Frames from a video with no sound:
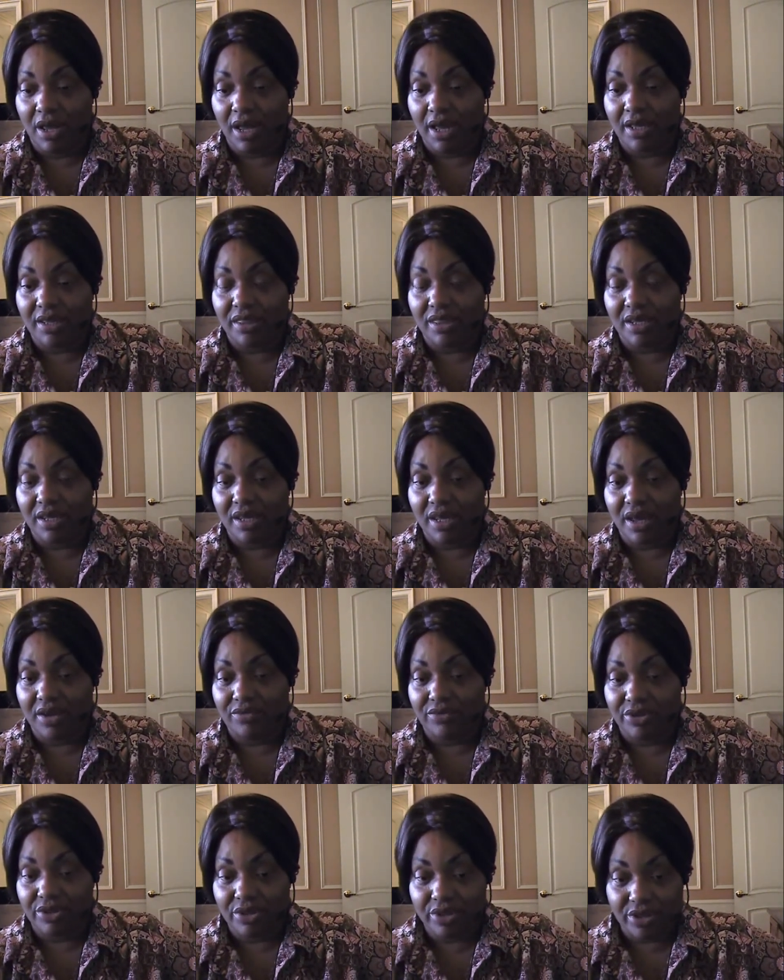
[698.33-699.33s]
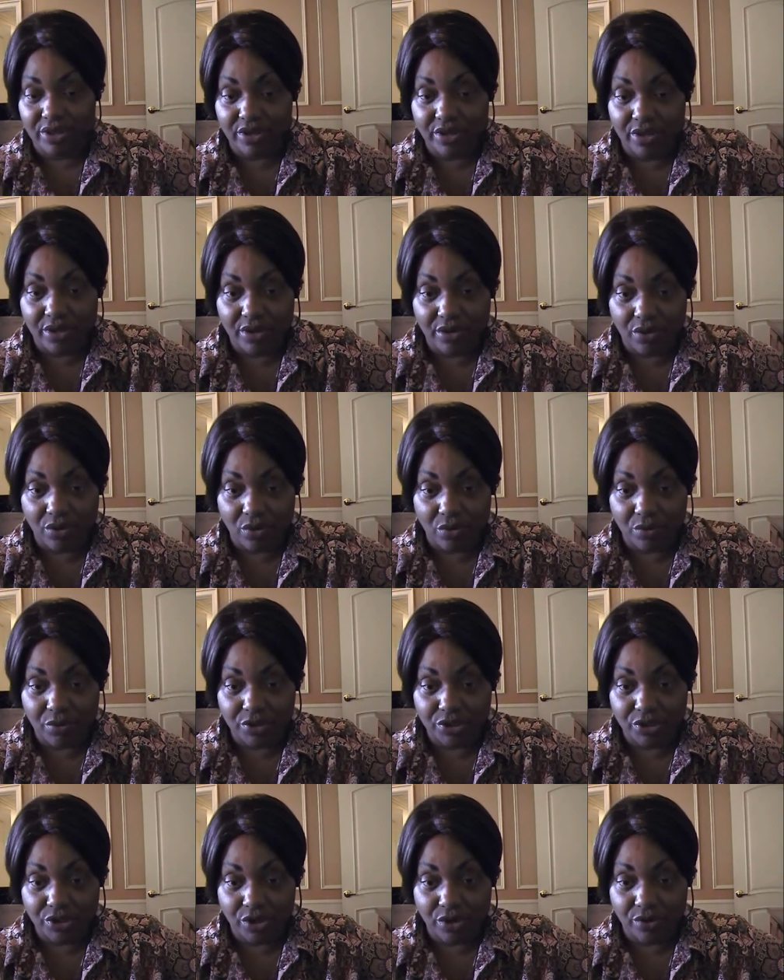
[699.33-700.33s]
I think after the Oprah
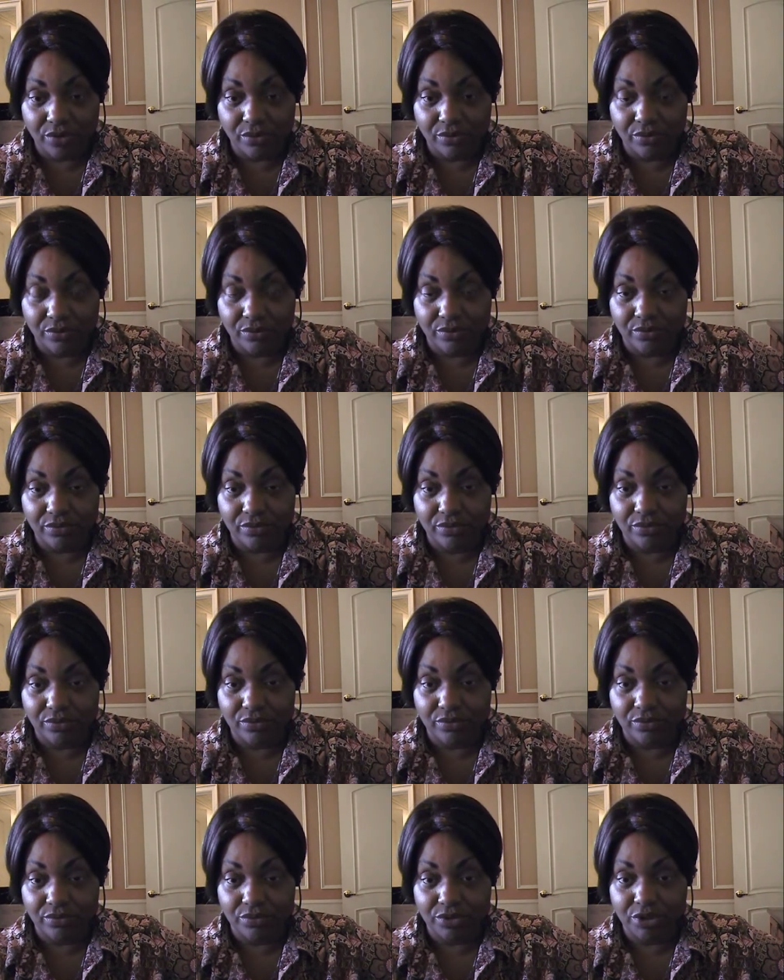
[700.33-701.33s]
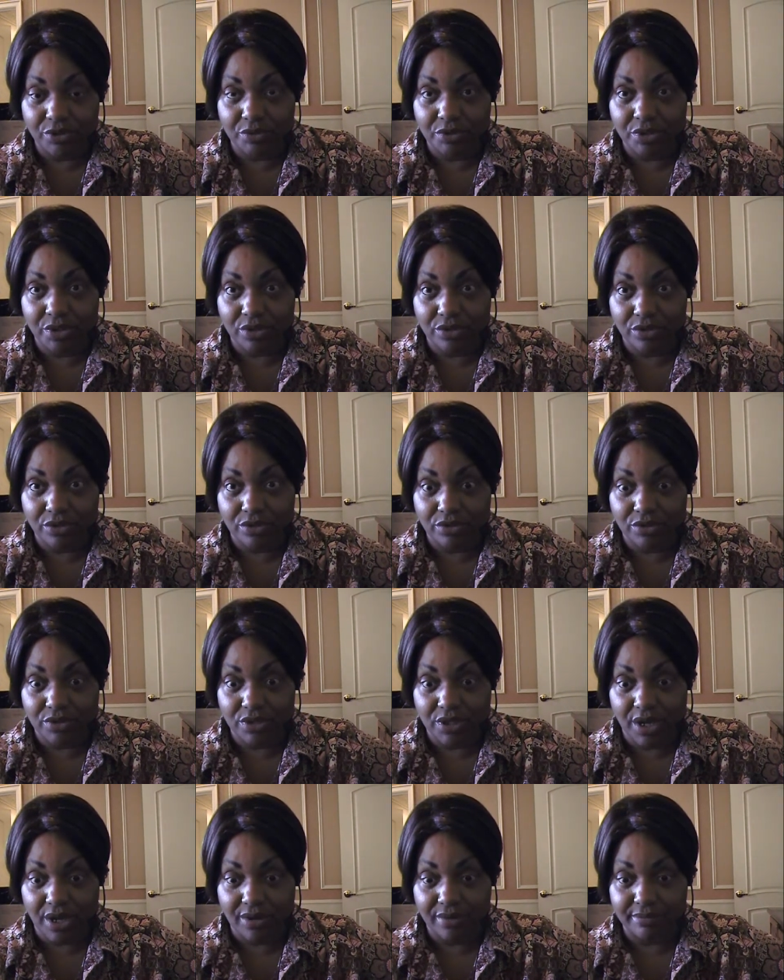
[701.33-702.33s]
show, she was on
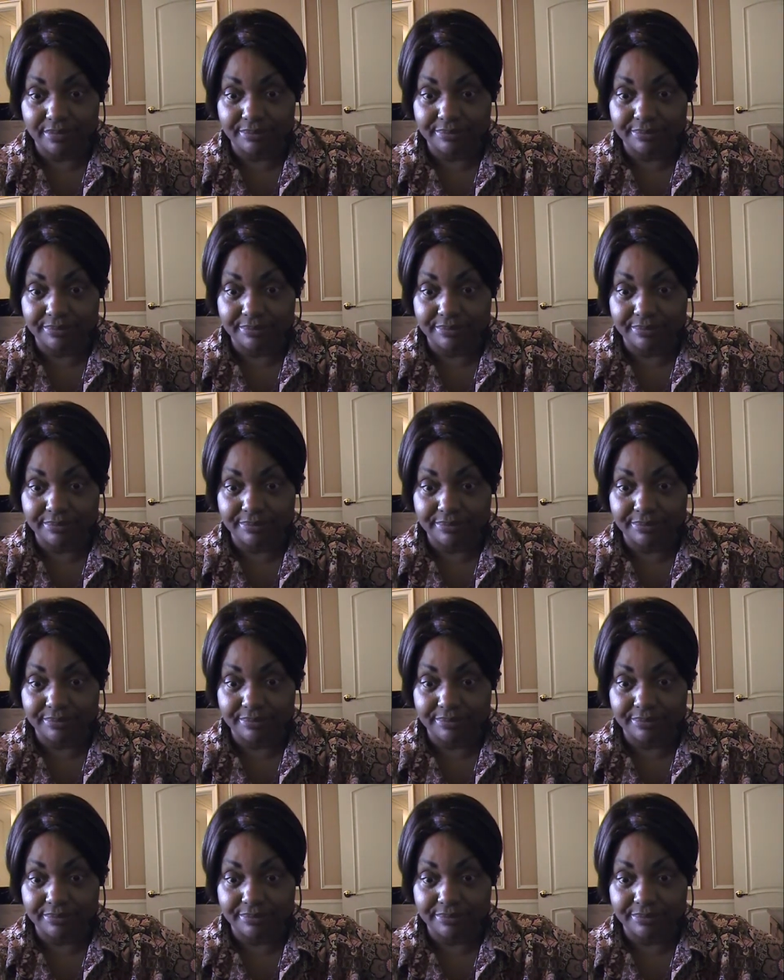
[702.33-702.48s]
Tuesday.